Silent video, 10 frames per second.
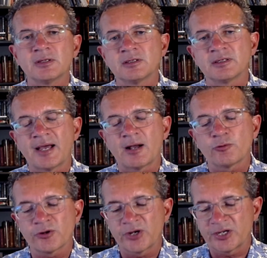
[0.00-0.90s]

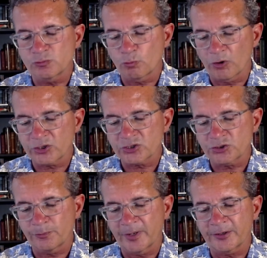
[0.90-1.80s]
Now his works
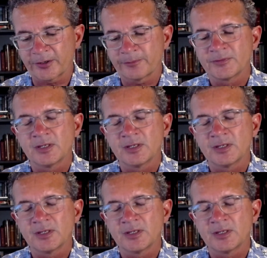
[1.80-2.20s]
are better.